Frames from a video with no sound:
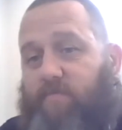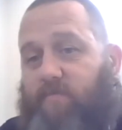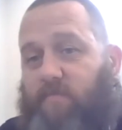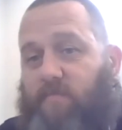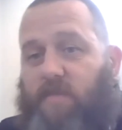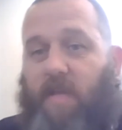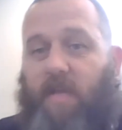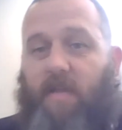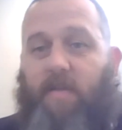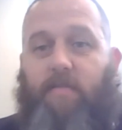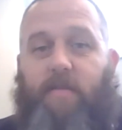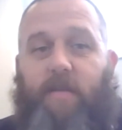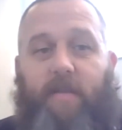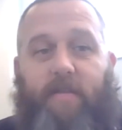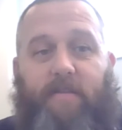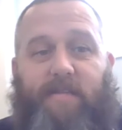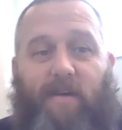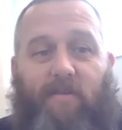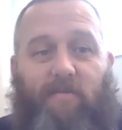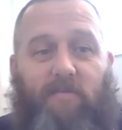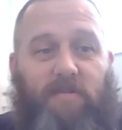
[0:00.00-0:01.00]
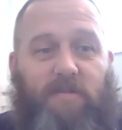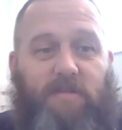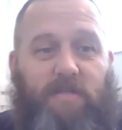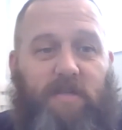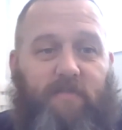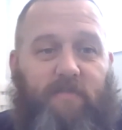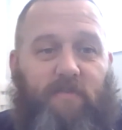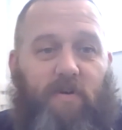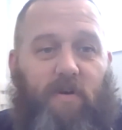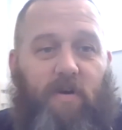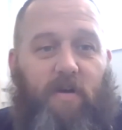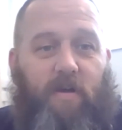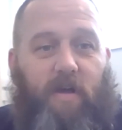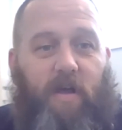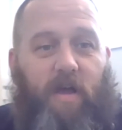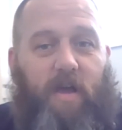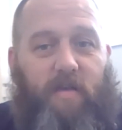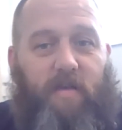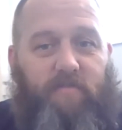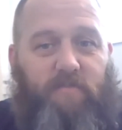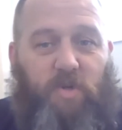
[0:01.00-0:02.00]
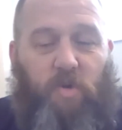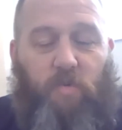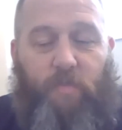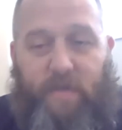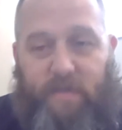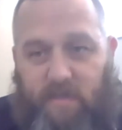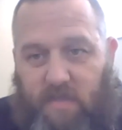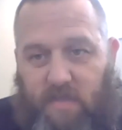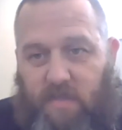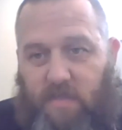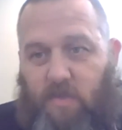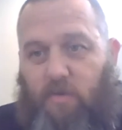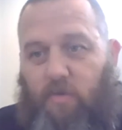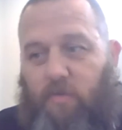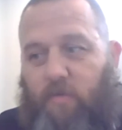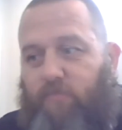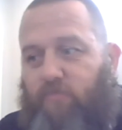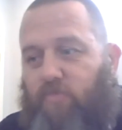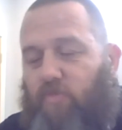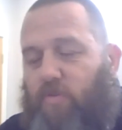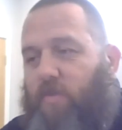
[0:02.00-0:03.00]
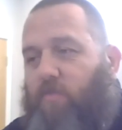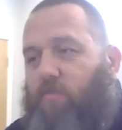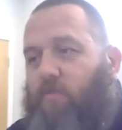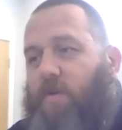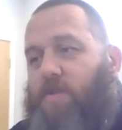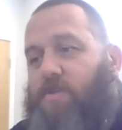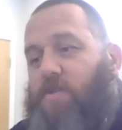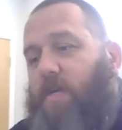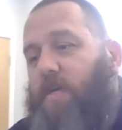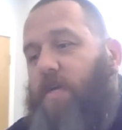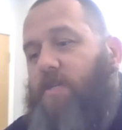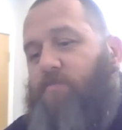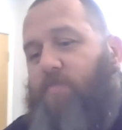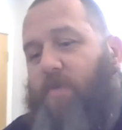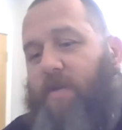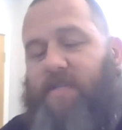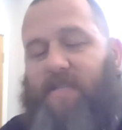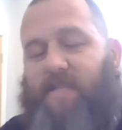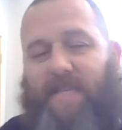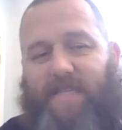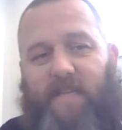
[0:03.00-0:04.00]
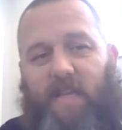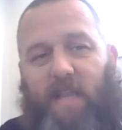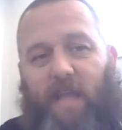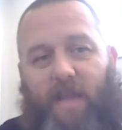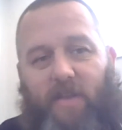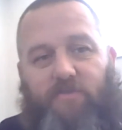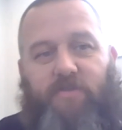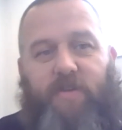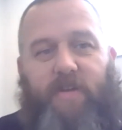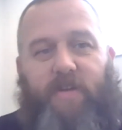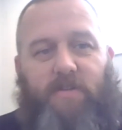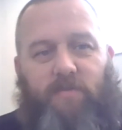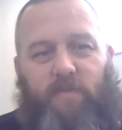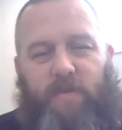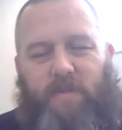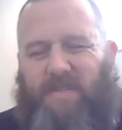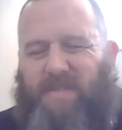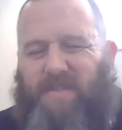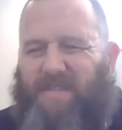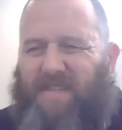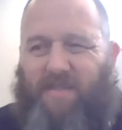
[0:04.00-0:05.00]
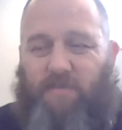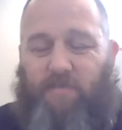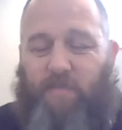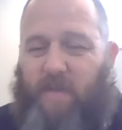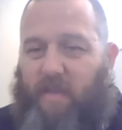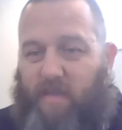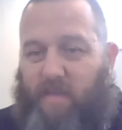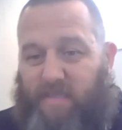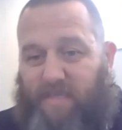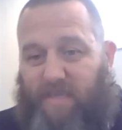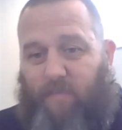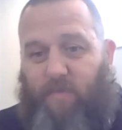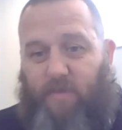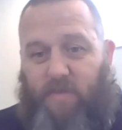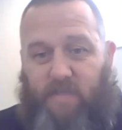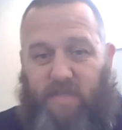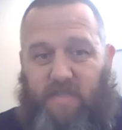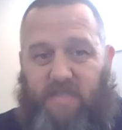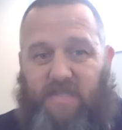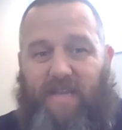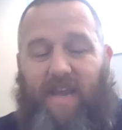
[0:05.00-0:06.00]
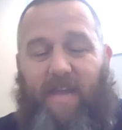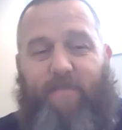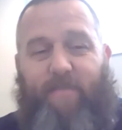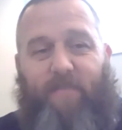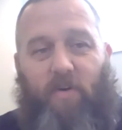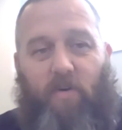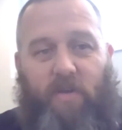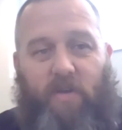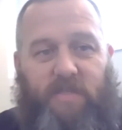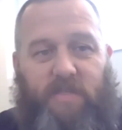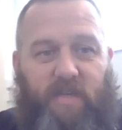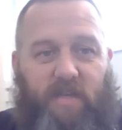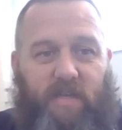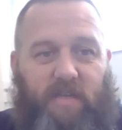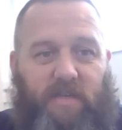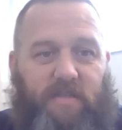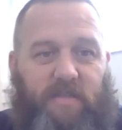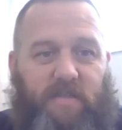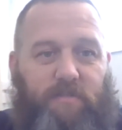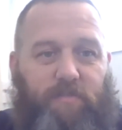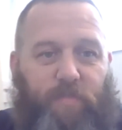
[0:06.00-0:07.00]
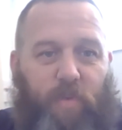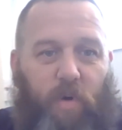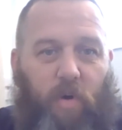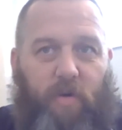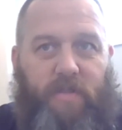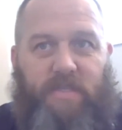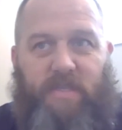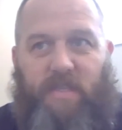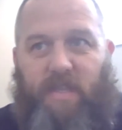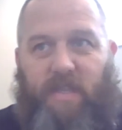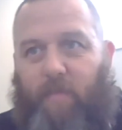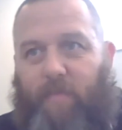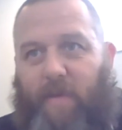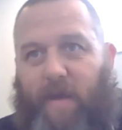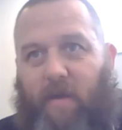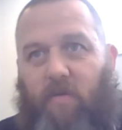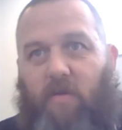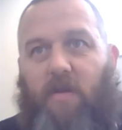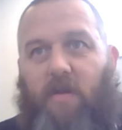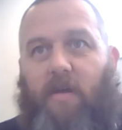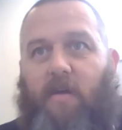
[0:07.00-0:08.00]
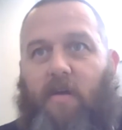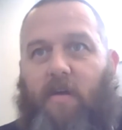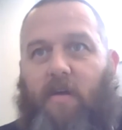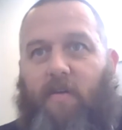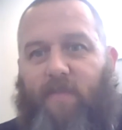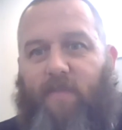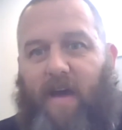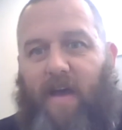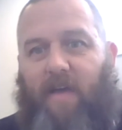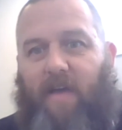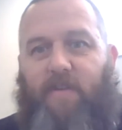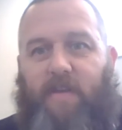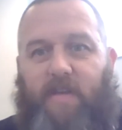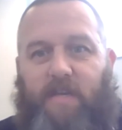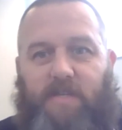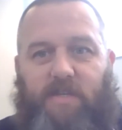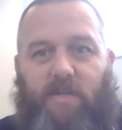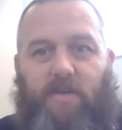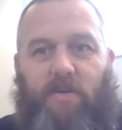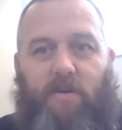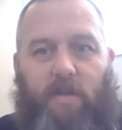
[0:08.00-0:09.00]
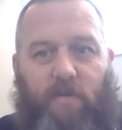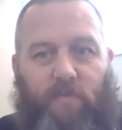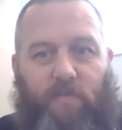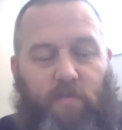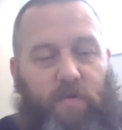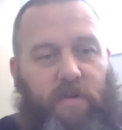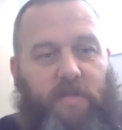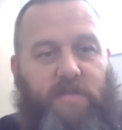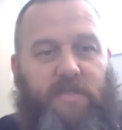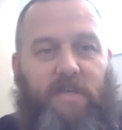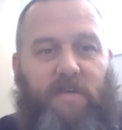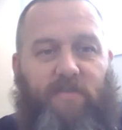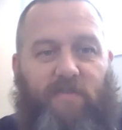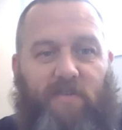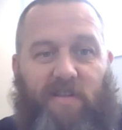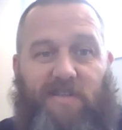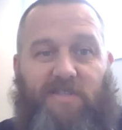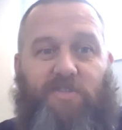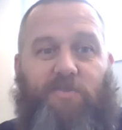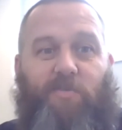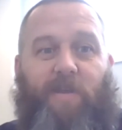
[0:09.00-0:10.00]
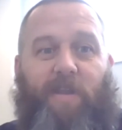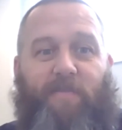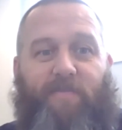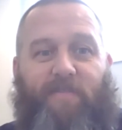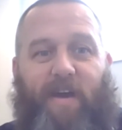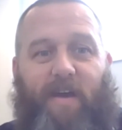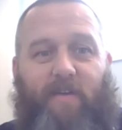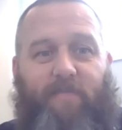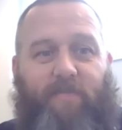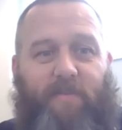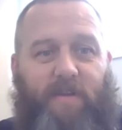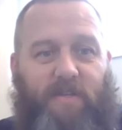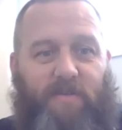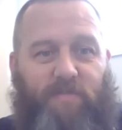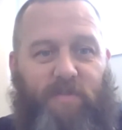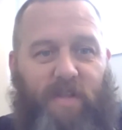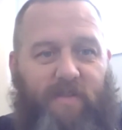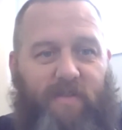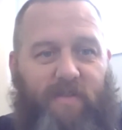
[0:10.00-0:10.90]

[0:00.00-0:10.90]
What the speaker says: Dean Towers. I've got two businesses currently running, which is BCS Electrics, that's been established since 1946. Bought into that about 5 years ago, and I've worked here for the last 25 years, believe